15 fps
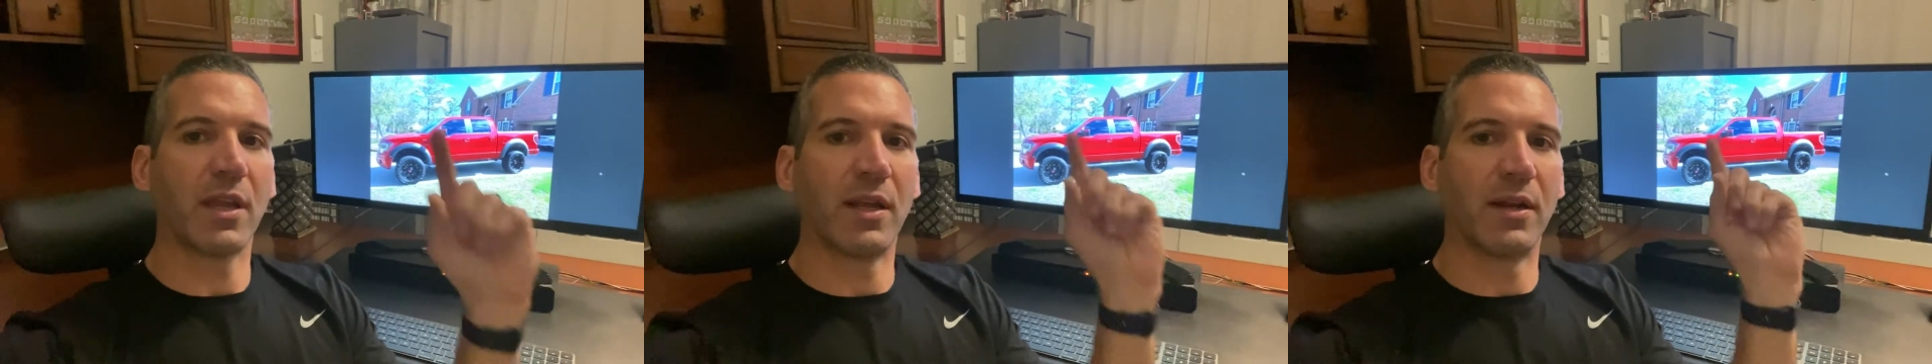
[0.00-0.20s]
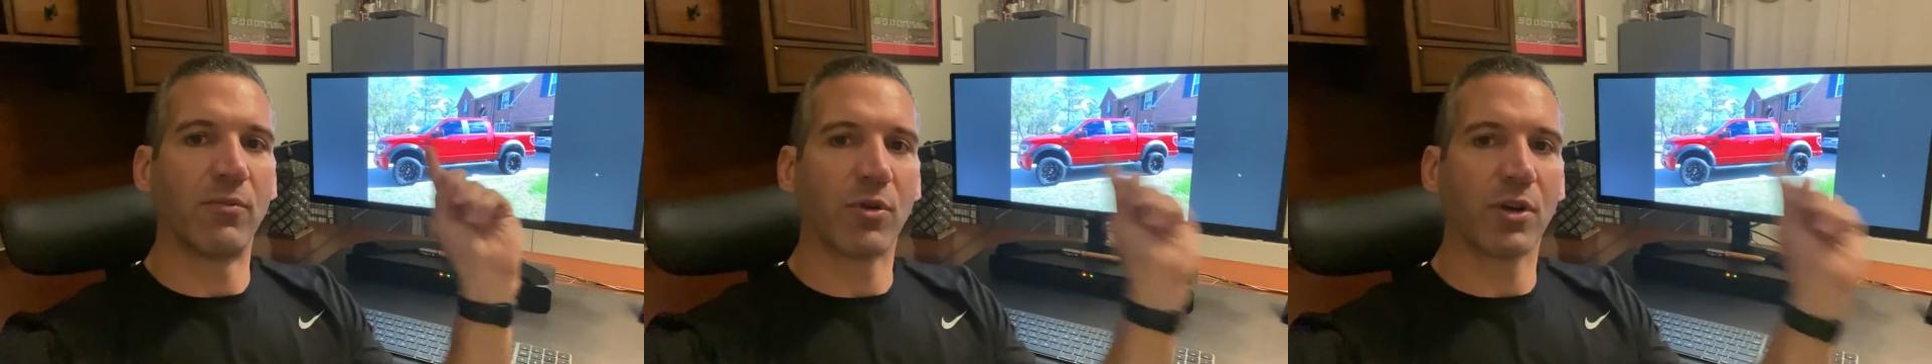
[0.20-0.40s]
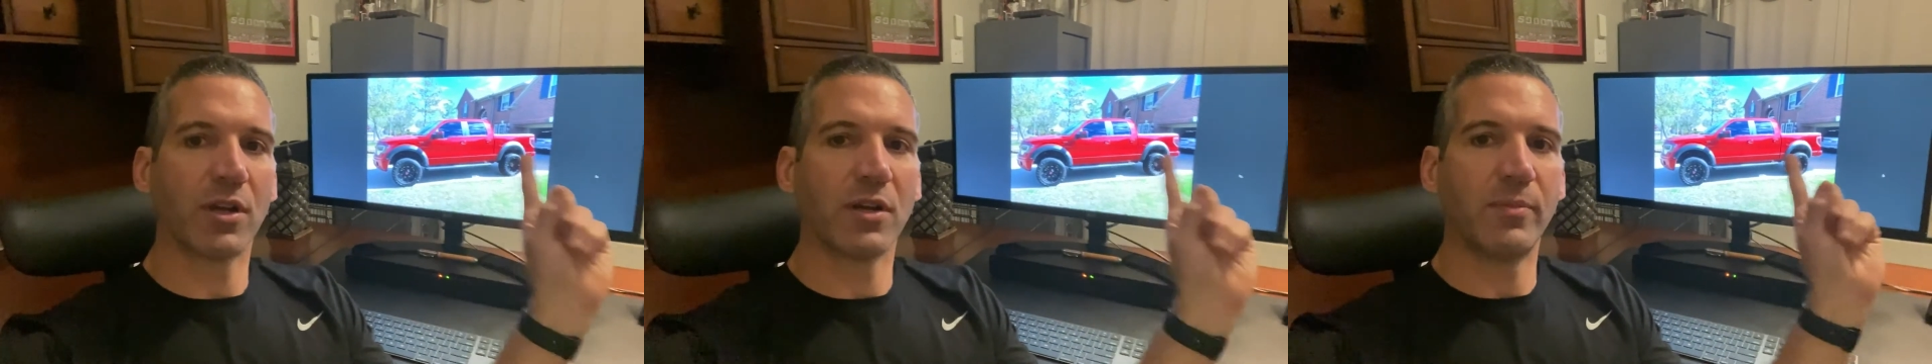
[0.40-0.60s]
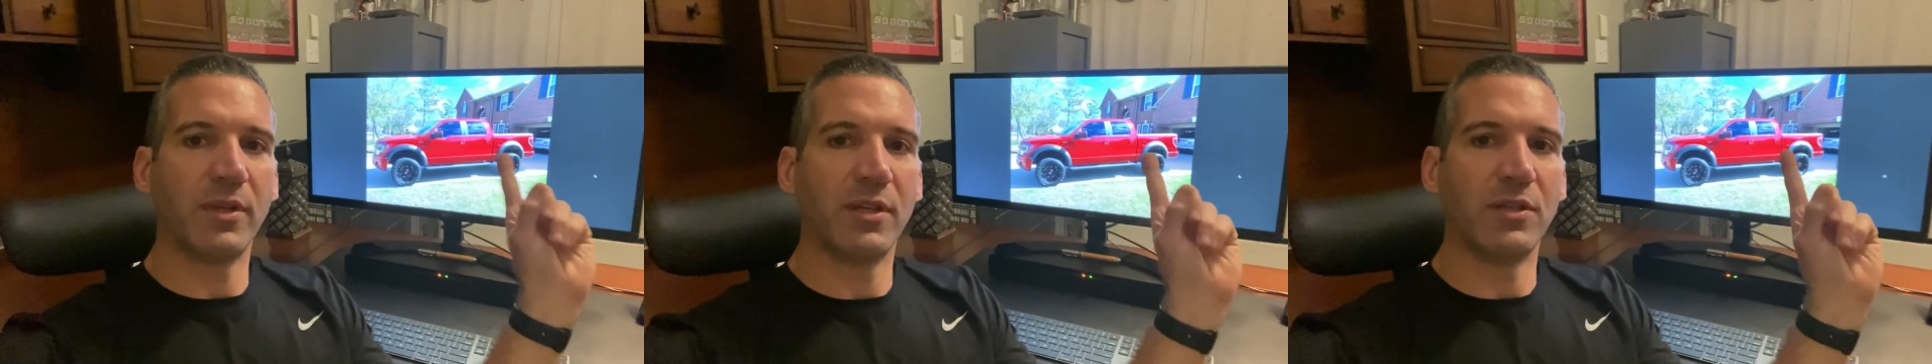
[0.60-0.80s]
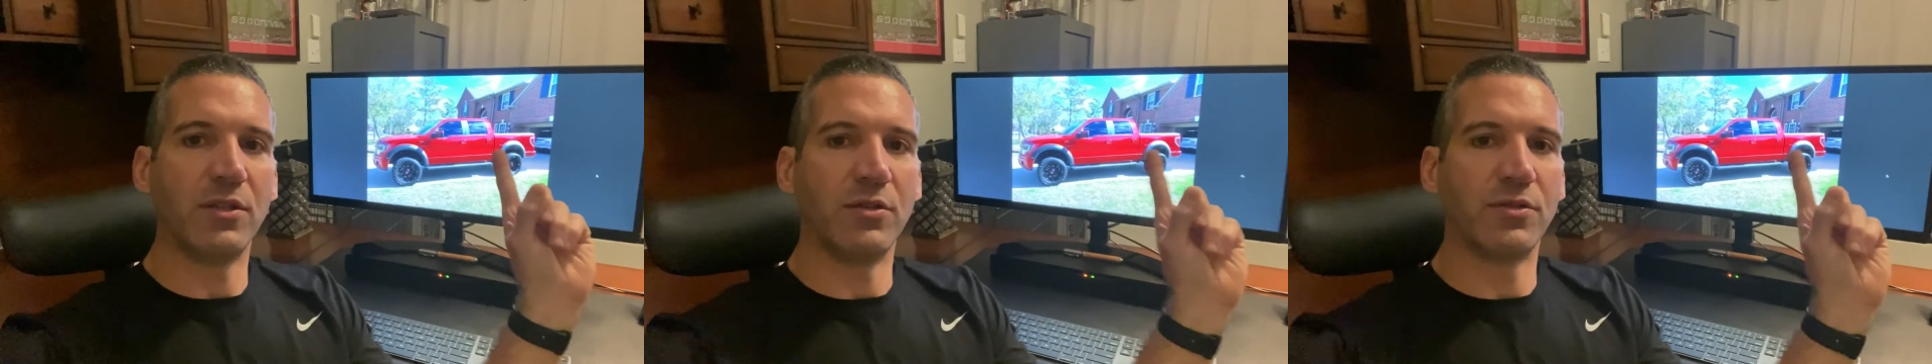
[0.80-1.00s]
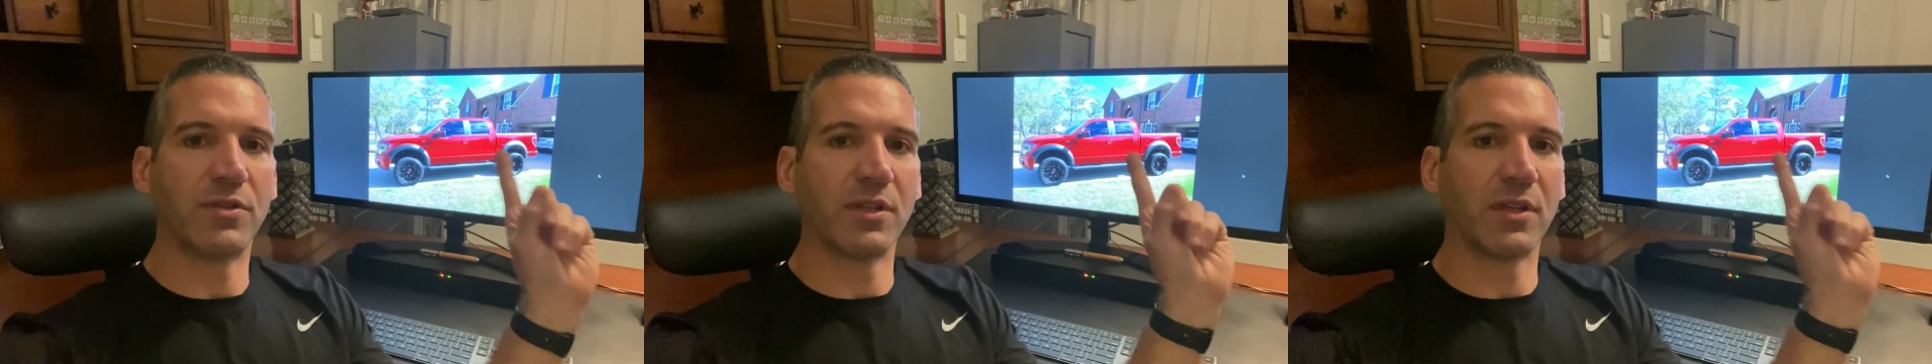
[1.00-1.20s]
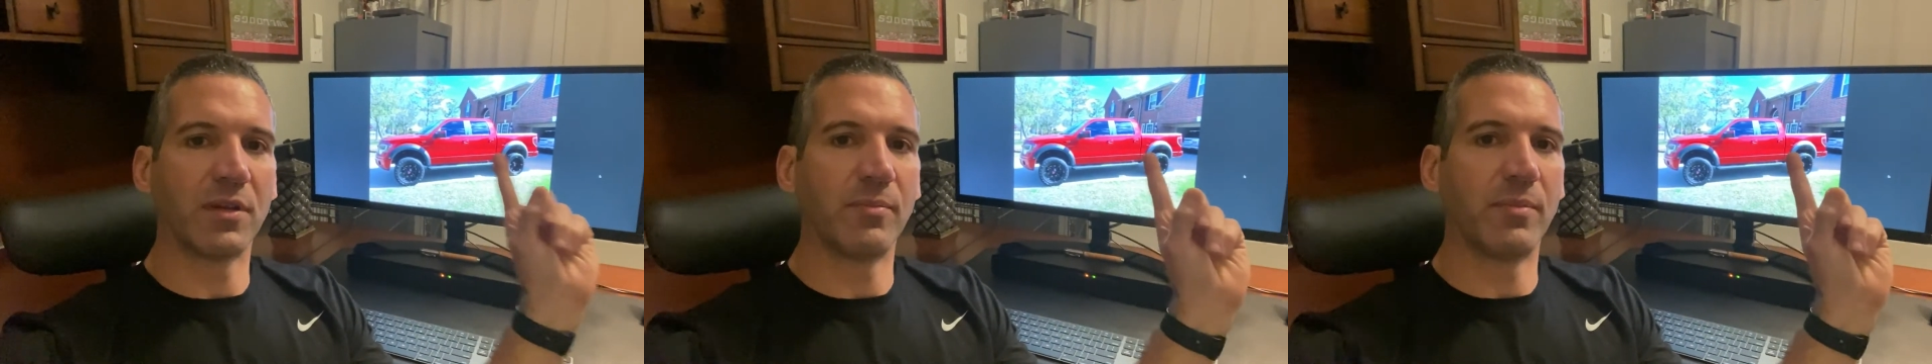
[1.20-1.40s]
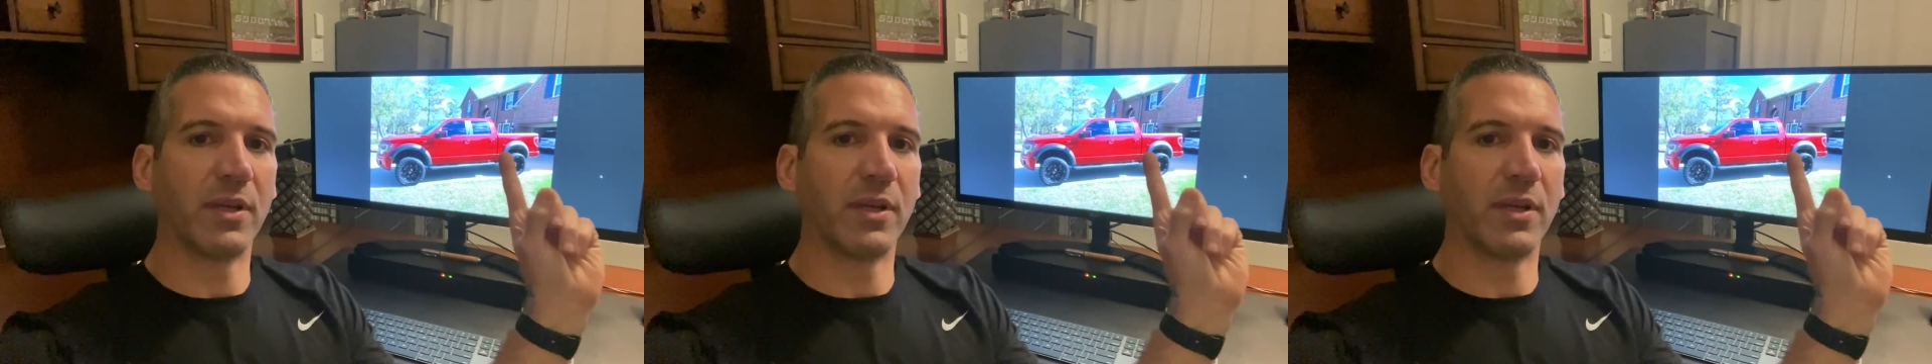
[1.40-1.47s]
and we're going to be using